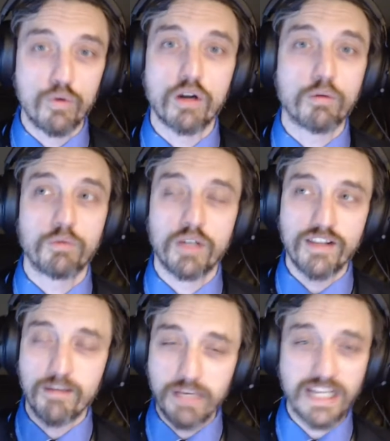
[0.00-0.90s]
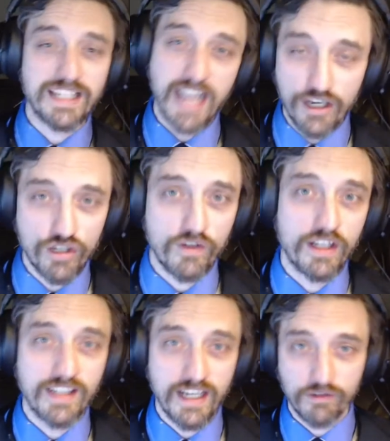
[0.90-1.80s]
war with one of the biggest hedge
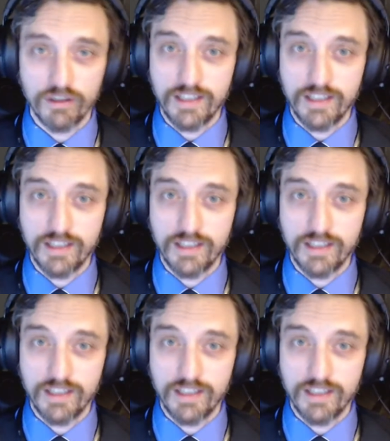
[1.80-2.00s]
funds that ever